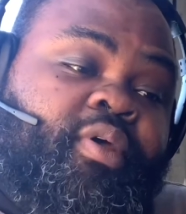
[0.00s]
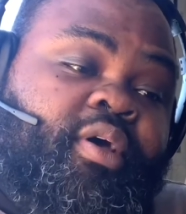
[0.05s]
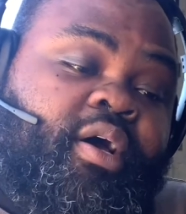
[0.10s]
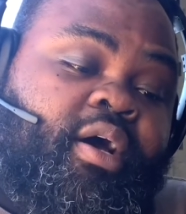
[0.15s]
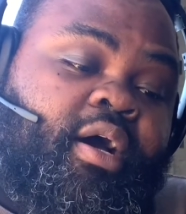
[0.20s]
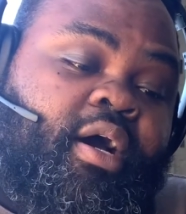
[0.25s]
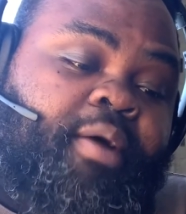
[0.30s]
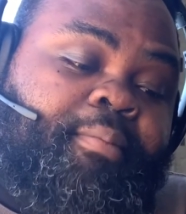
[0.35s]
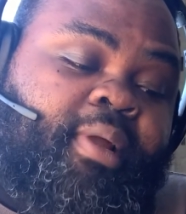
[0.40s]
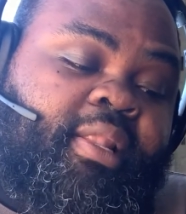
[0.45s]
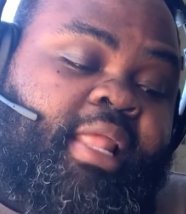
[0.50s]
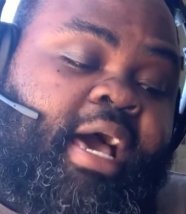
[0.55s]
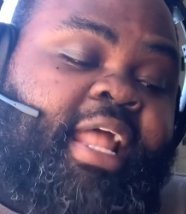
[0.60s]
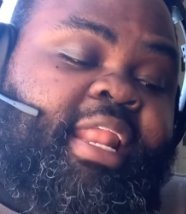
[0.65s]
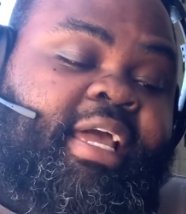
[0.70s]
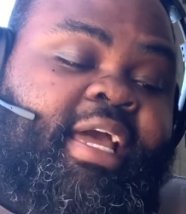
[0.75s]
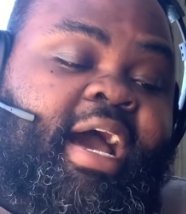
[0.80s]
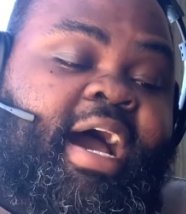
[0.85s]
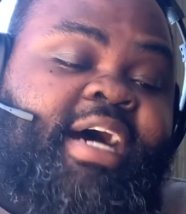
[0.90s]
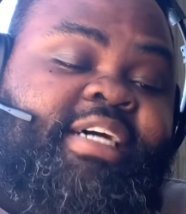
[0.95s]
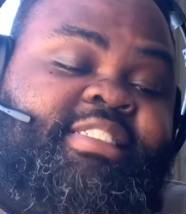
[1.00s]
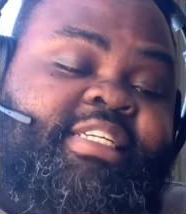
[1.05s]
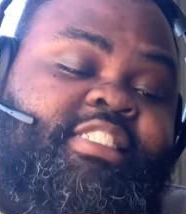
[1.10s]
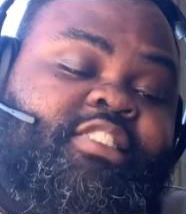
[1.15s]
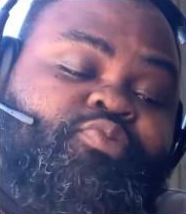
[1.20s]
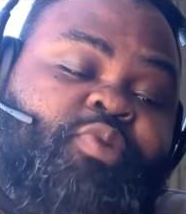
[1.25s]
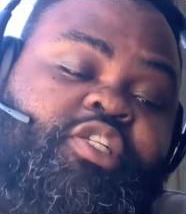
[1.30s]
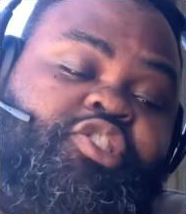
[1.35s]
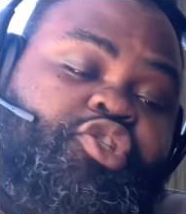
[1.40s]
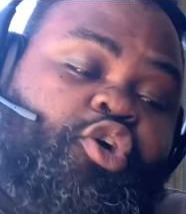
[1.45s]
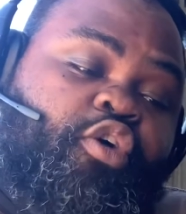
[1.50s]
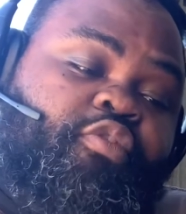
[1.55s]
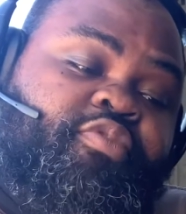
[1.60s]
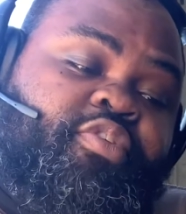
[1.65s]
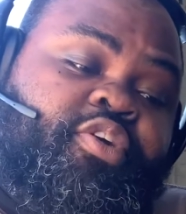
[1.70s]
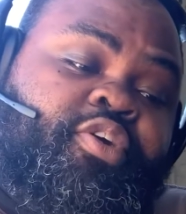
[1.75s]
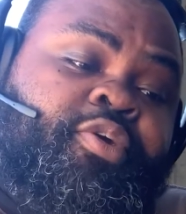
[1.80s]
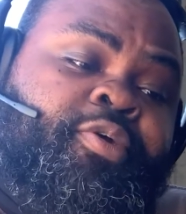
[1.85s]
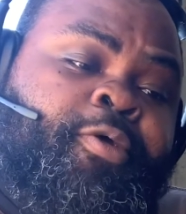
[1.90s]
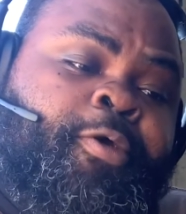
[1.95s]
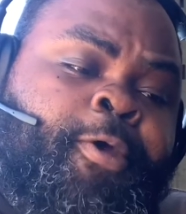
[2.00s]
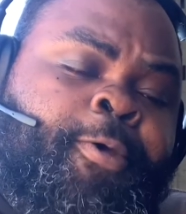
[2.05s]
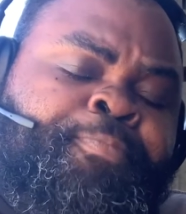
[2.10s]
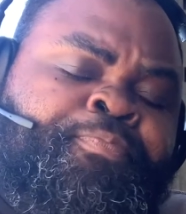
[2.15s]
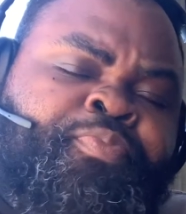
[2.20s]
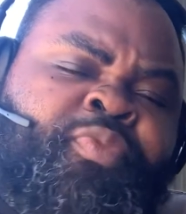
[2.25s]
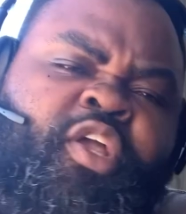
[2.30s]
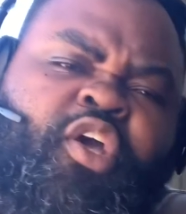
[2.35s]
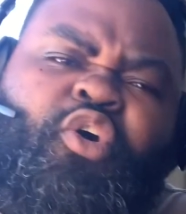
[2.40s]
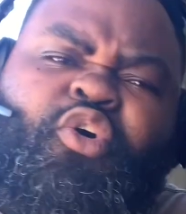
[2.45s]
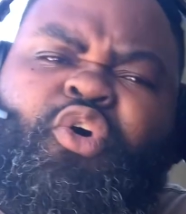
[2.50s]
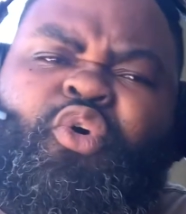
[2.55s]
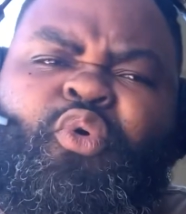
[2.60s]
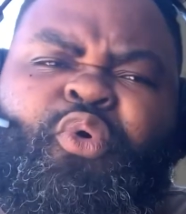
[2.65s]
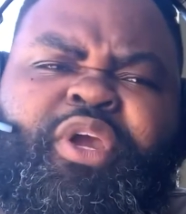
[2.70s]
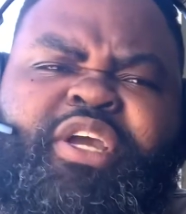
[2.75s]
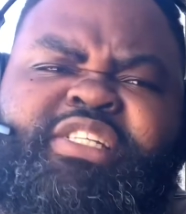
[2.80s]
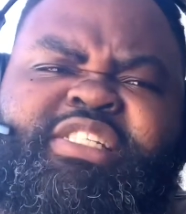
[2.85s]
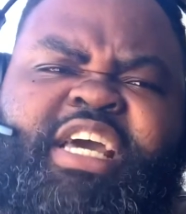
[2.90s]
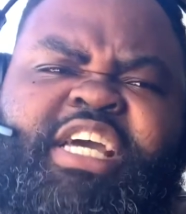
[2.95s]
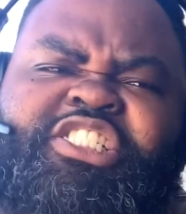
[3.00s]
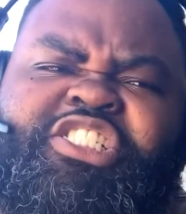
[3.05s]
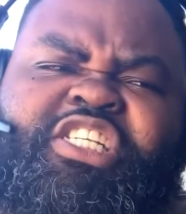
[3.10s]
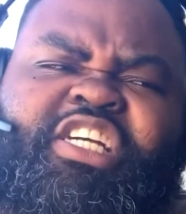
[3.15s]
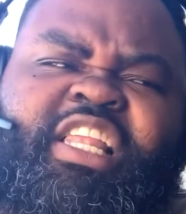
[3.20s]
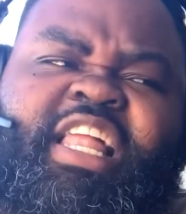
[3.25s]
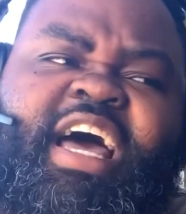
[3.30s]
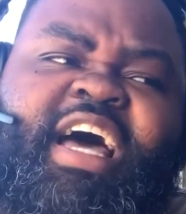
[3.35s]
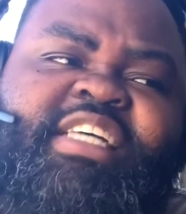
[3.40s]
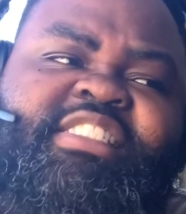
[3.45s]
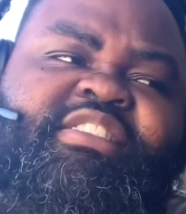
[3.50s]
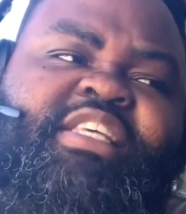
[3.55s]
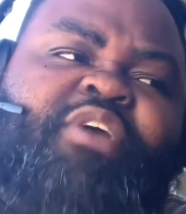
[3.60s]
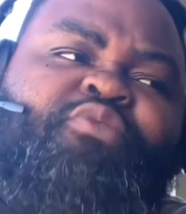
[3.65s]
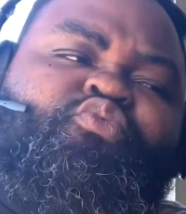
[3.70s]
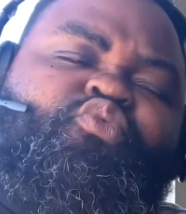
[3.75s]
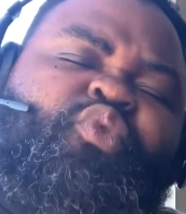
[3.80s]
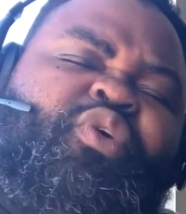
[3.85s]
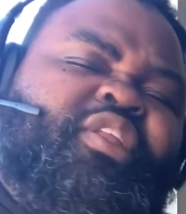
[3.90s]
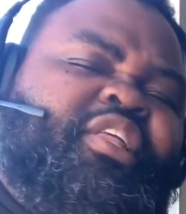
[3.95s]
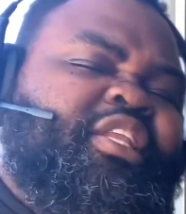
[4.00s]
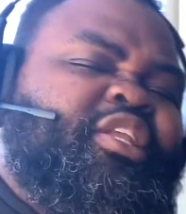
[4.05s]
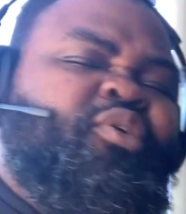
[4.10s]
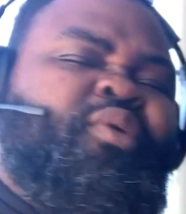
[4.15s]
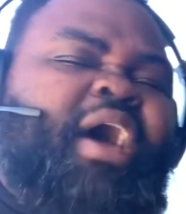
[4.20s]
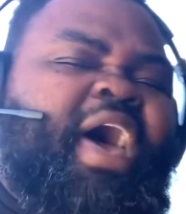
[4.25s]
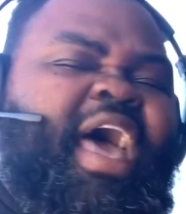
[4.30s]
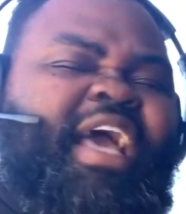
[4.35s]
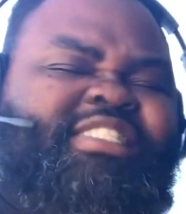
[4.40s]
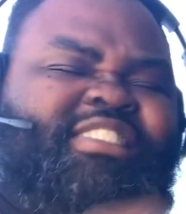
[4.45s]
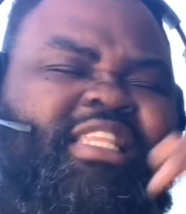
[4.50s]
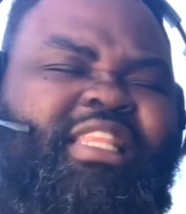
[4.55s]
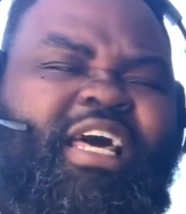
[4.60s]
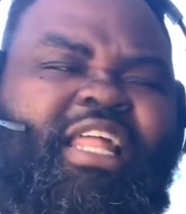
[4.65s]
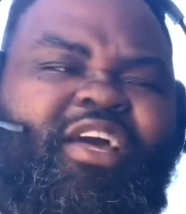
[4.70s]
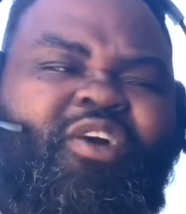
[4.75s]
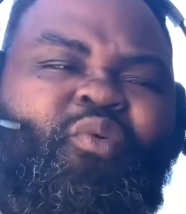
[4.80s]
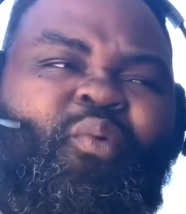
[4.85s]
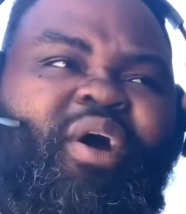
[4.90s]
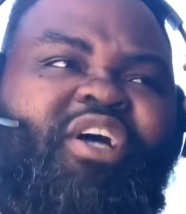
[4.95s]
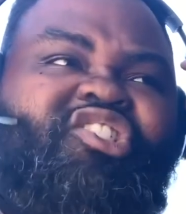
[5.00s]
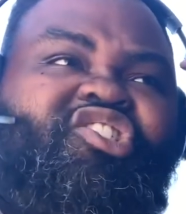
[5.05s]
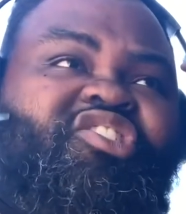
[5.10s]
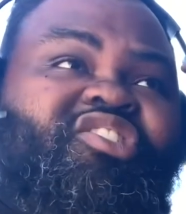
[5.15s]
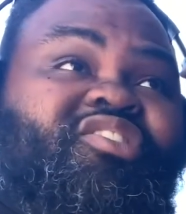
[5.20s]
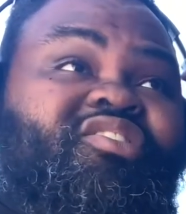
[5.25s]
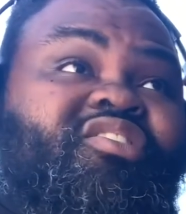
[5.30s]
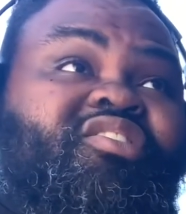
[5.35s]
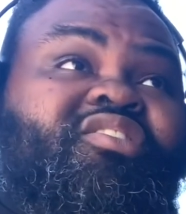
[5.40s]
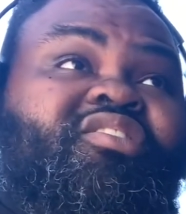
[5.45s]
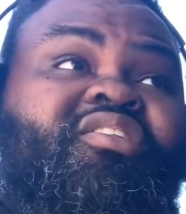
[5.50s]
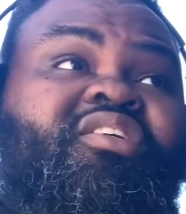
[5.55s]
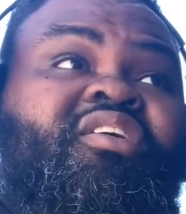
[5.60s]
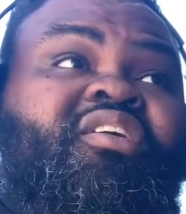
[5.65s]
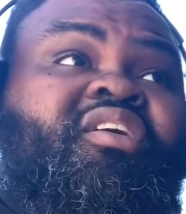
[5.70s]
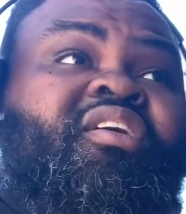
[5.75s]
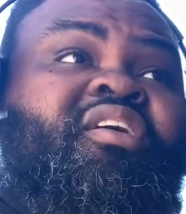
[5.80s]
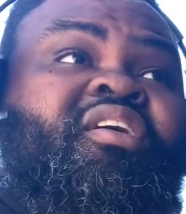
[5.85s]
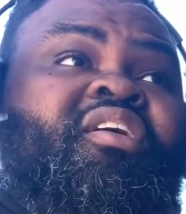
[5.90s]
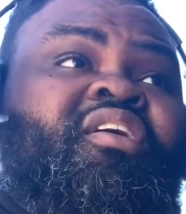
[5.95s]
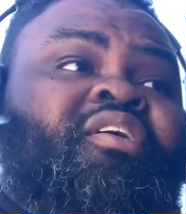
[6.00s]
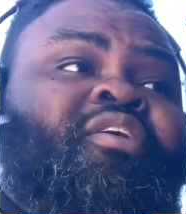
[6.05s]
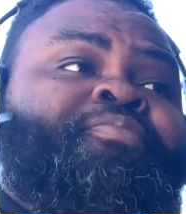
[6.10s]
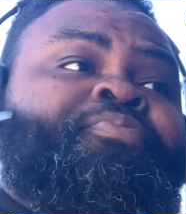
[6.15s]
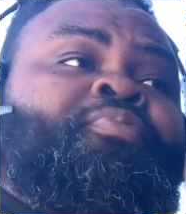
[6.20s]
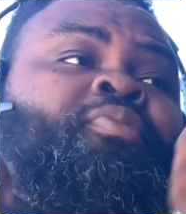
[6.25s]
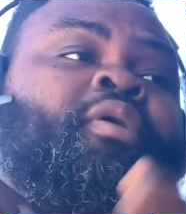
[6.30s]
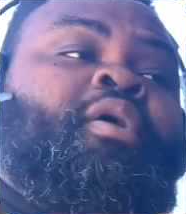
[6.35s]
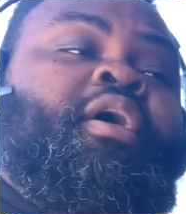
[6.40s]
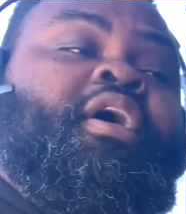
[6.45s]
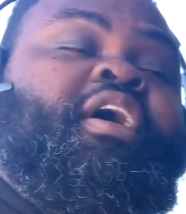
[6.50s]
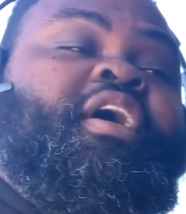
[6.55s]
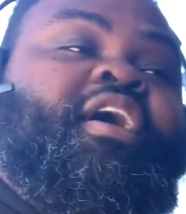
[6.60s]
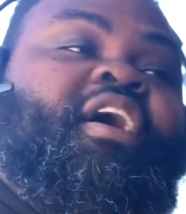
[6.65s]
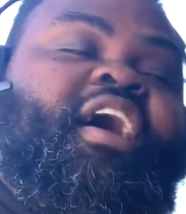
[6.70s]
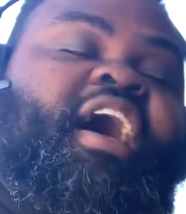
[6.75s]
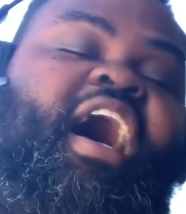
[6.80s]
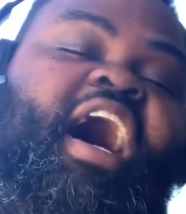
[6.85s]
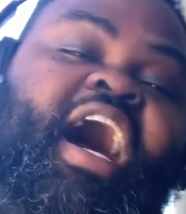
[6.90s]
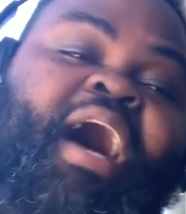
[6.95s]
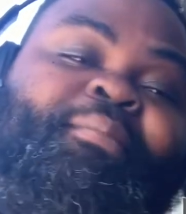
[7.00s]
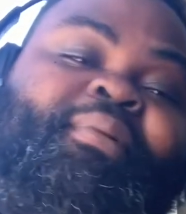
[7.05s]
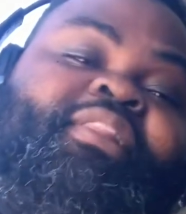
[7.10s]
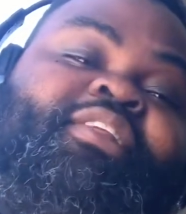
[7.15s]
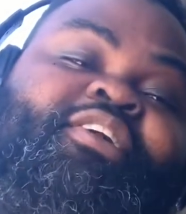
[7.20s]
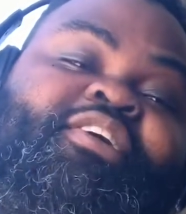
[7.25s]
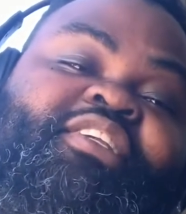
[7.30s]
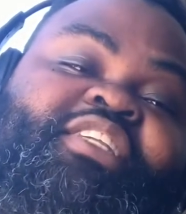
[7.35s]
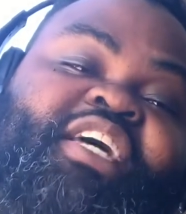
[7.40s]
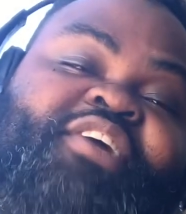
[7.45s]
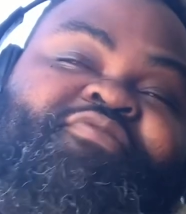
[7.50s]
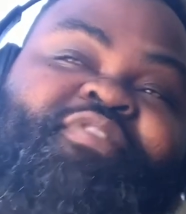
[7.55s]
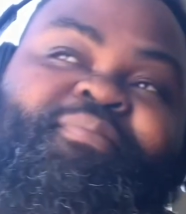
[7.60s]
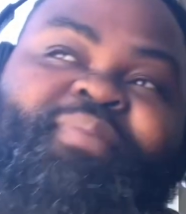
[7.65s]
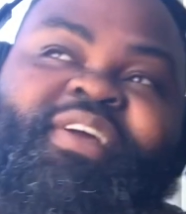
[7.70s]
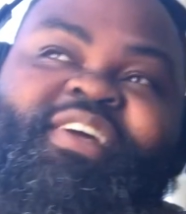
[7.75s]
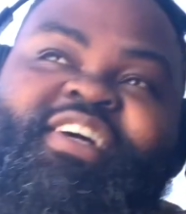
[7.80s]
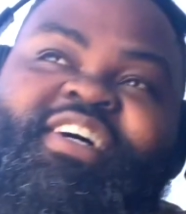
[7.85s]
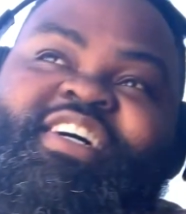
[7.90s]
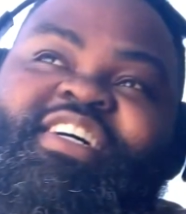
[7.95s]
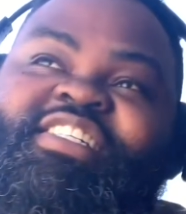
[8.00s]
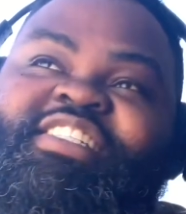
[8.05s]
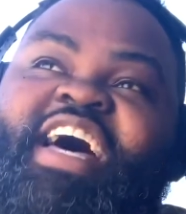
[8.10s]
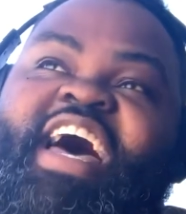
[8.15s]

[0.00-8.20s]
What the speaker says: A lot of guys that switch over, go to orientation class, they really don't ask a lot of questions. I'm a little different because I